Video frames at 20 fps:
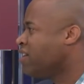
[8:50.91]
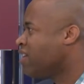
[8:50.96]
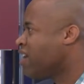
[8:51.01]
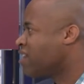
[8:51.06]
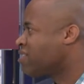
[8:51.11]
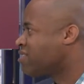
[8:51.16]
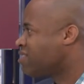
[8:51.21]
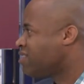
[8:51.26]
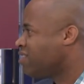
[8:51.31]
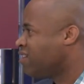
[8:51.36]

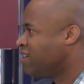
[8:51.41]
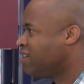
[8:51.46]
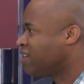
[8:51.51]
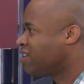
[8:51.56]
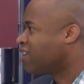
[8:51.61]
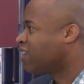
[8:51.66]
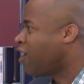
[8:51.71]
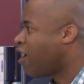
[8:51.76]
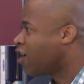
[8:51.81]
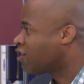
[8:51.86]
That's the
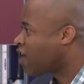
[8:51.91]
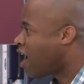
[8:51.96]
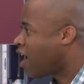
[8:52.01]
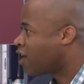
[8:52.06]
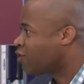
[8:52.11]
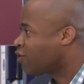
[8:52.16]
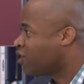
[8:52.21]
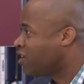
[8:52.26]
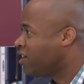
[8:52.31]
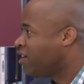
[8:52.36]
clogged
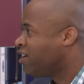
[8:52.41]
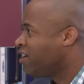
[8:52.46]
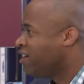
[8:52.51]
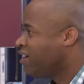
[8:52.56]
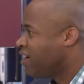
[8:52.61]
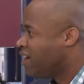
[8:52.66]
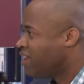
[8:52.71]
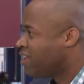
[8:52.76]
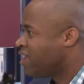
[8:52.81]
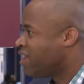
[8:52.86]
artery,
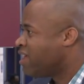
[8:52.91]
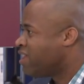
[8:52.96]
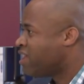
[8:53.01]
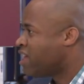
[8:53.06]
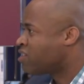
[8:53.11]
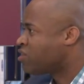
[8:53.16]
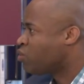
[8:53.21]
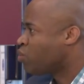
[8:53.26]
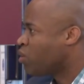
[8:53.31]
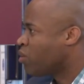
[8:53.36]
and
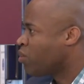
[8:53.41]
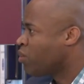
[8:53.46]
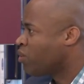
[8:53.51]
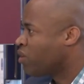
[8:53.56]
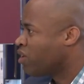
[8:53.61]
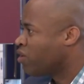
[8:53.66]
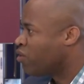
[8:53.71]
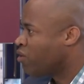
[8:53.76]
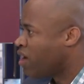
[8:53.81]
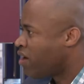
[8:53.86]
that's where we
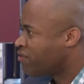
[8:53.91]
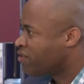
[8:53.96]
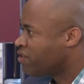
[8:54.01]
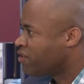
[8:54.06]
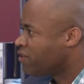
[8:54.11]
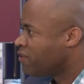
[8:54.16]
want to go after.